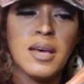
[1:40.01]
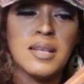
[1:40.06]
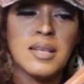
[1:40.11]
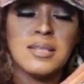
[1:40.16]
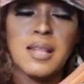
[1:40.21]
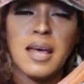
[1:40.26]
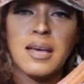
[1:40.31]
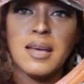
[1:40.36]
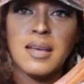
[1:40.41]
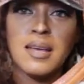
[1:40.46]

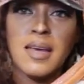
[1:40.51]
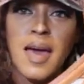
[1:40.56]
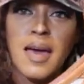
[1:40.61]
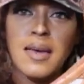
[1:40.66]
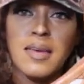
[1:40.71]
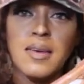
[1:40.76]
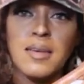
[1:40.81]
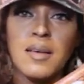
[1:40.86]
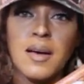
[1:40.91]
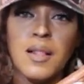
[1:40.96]
It's like a
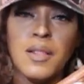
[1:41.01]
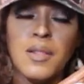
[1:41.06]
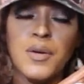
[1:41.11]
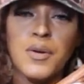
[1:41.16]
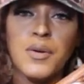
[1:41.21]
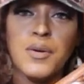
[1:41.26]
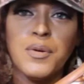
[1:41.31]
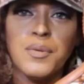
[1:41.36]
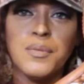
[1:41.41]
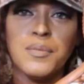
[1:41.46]
khaki
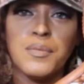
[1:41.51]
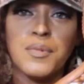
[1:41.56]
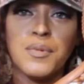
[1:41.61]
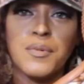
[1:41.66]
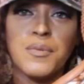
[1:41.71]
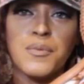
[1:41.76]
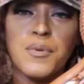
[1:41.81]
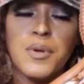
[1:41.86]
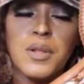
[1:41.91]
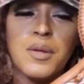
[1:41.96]
color,
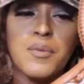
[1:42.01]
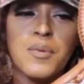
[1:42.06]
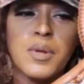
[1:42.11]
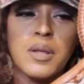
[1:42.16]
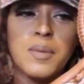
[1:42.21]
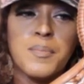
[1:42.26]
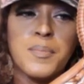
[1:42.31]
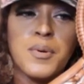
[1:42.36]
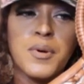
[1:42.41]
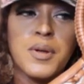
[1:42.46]
really,
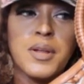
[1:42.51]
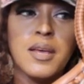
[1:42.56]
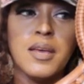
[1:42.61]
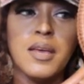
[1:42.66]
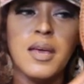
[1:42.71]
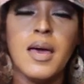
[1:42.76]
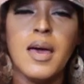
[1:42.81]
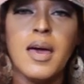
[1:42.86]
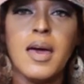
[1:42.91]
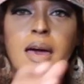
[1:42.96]
really
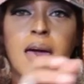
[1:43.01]
pretty.